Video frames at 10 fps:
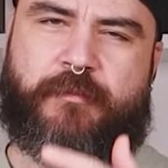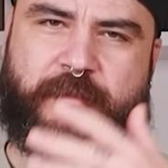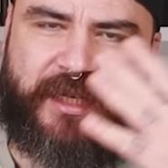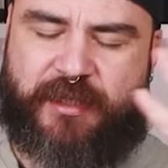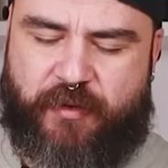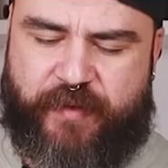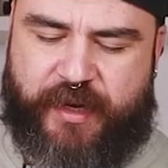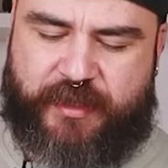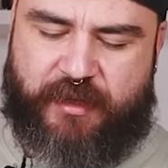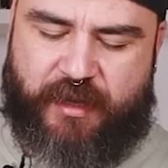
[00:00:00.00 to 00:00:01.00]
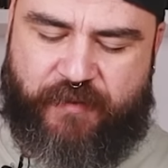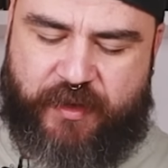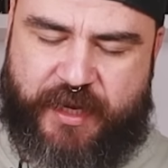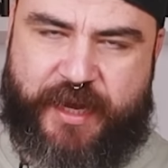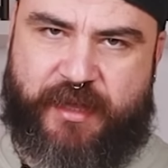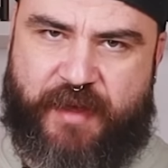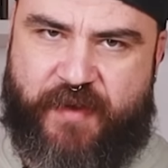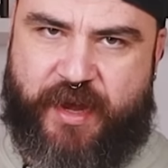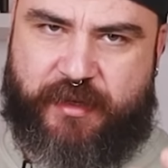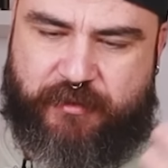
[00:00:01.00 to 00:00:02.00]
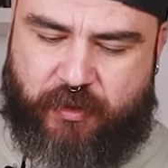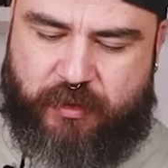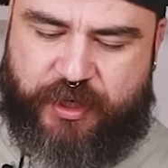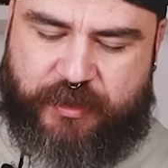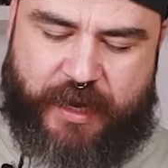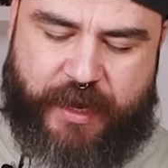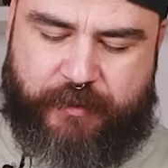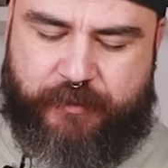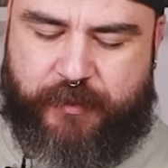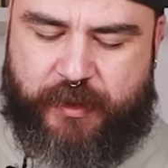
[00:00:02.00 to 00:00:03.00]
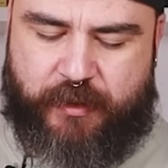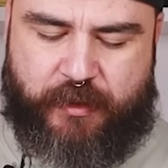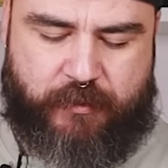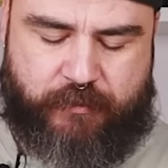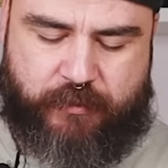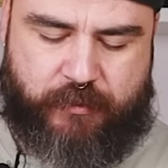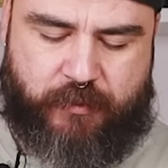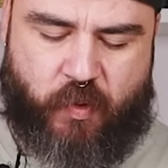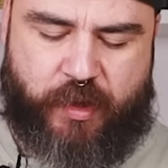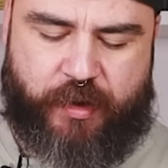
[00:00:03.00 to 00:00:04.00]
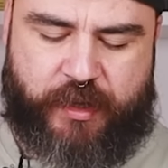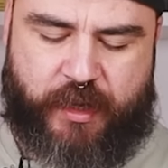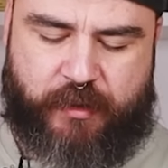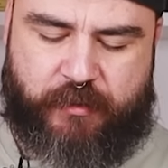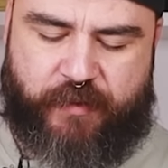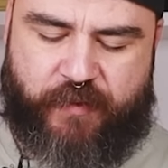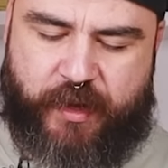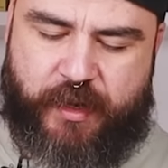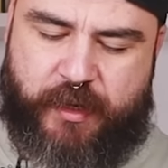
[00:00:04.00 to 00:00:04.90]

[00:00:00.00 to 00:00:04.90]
that's not very scientific, so just like, we don't need to think,